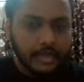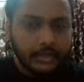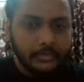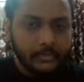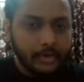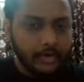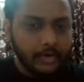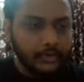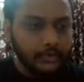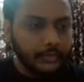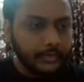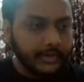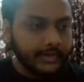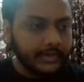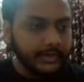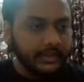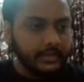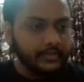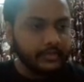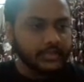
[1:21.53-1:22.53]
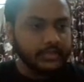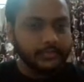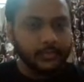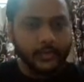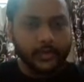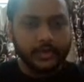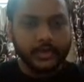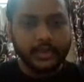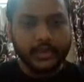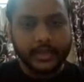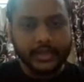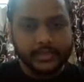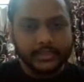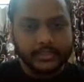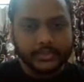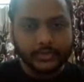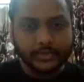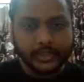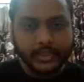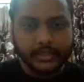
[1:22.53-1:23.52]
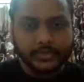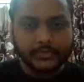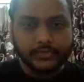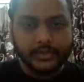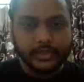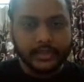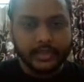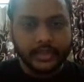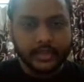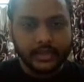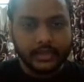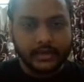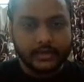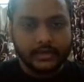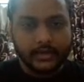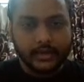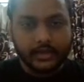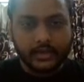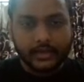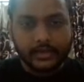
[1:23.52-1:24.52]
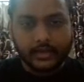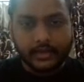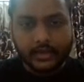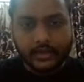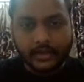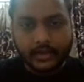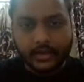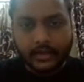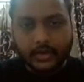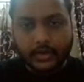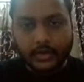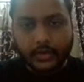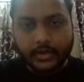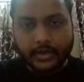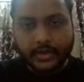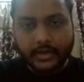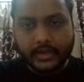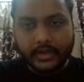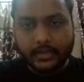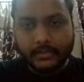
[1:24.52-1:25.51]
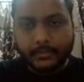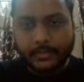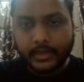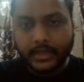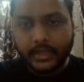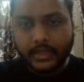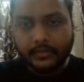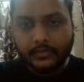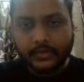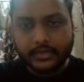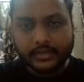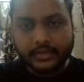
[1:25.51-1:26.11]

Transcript: Come on, quickly respond, guys, so that we can accordingly begin